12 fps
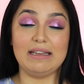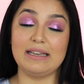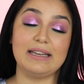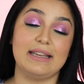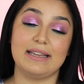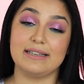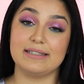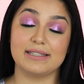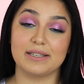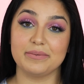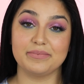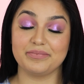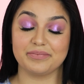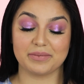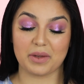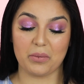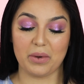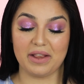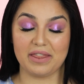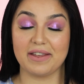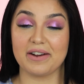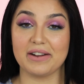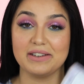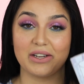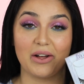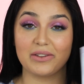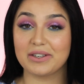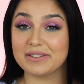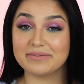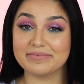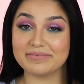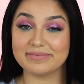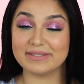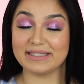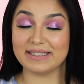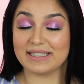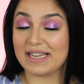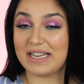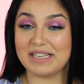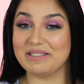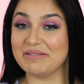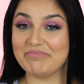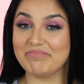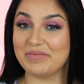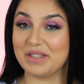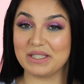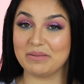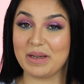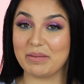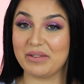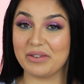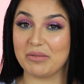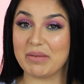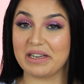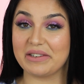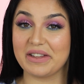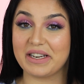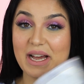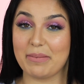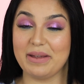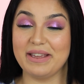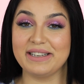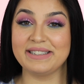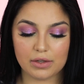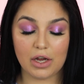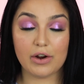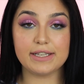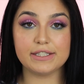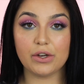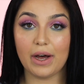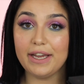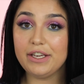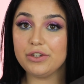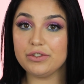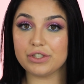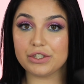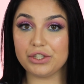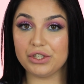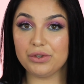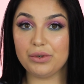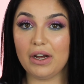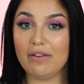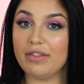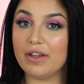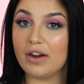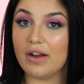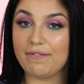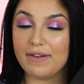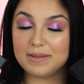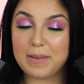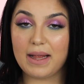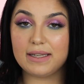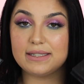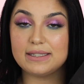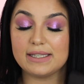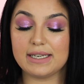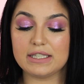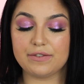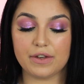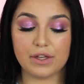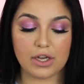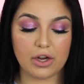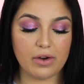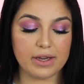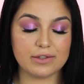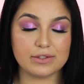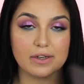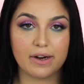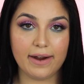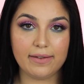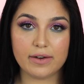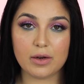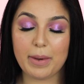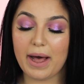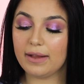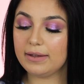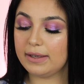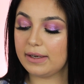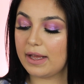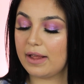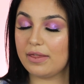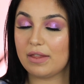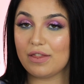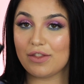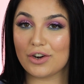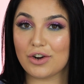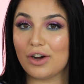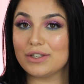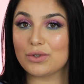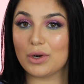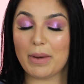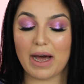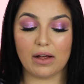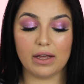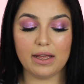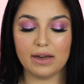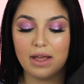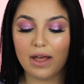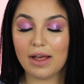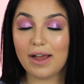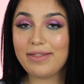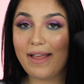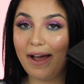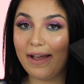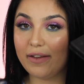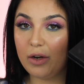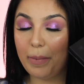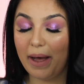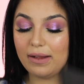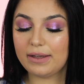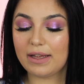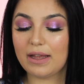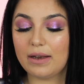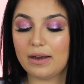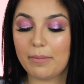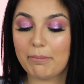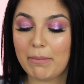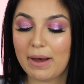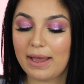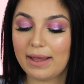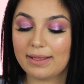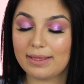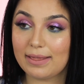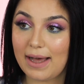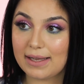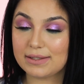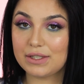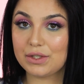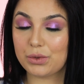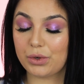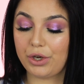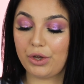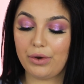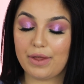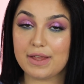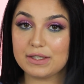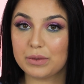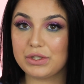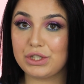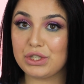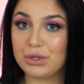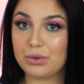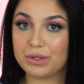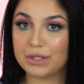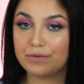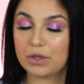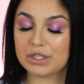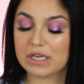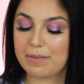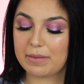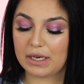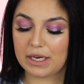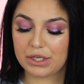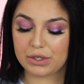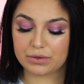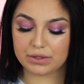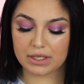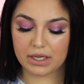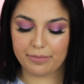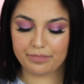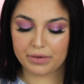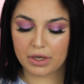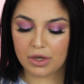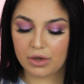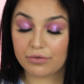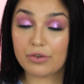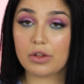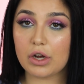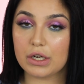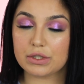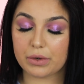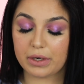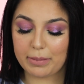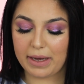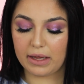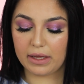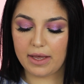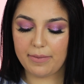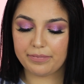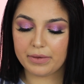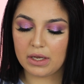And when they're $1, it doesn't make me feel bad if that happens. All right, so I used 2 of their face palettes in today's video. I used their highlighter palette and then their contour palette. I got the highlighter palette in my last tutorial, and this one's new. It was the first time that I used it for the contouring palette.